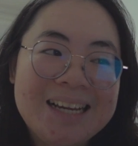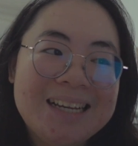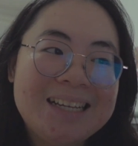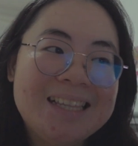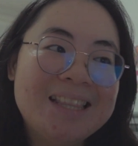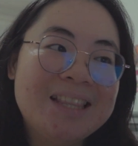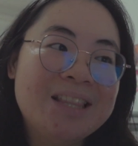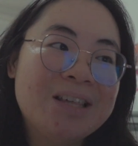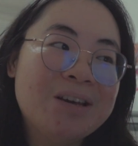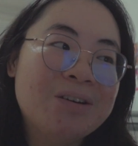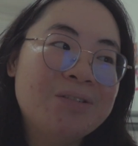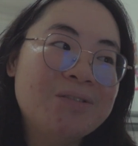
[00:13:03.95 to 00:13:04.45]

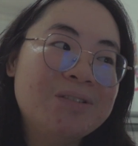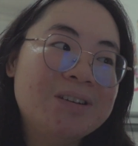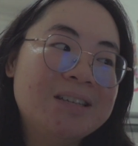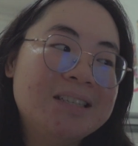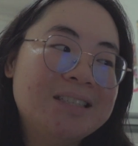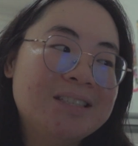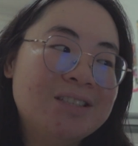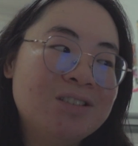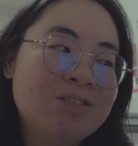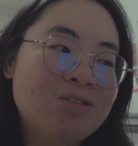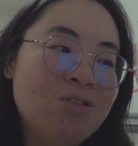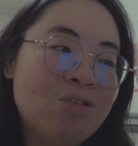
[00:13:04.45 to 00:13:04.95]
There
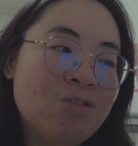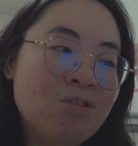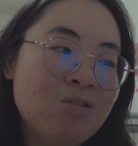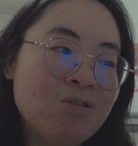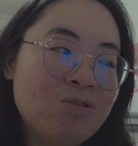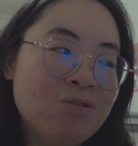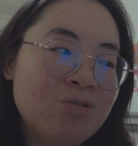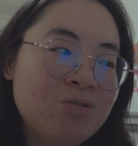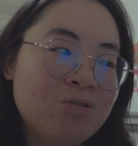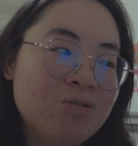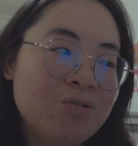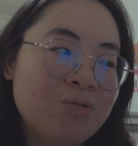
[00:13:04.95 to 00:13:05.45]
is
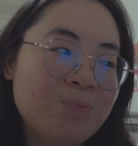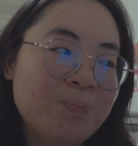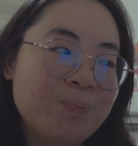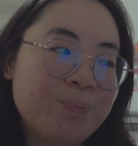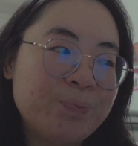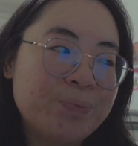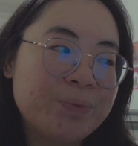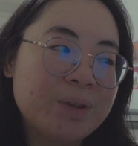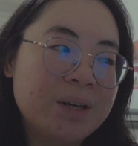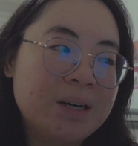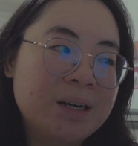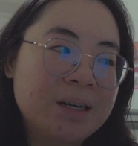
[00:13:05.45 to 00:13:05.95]
no
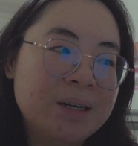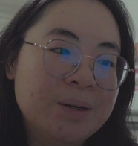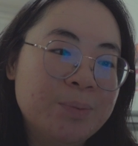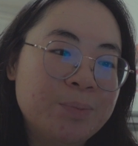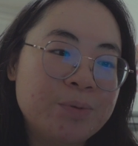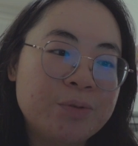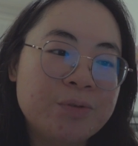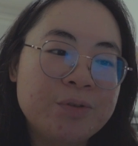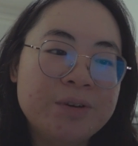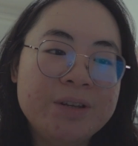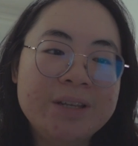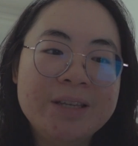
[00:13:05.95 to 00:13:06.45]

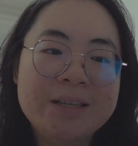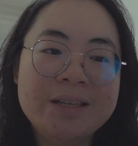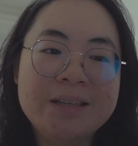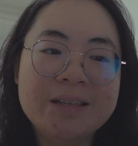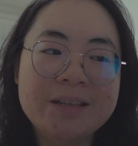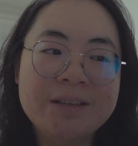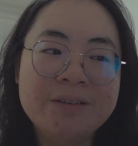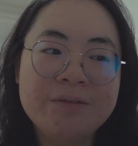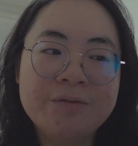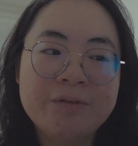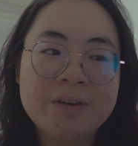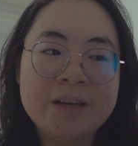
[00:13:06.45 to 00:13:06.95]

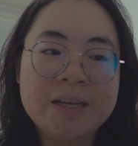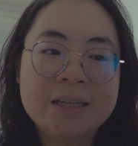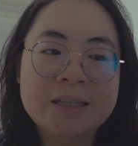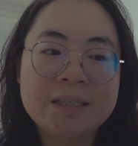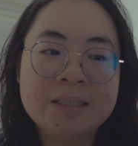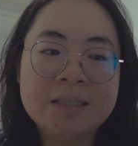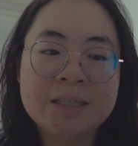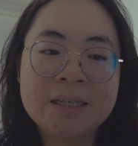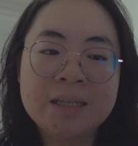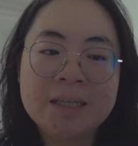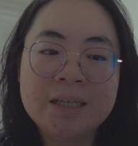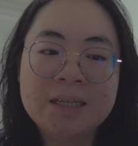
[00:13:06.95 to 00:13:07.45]
pre-event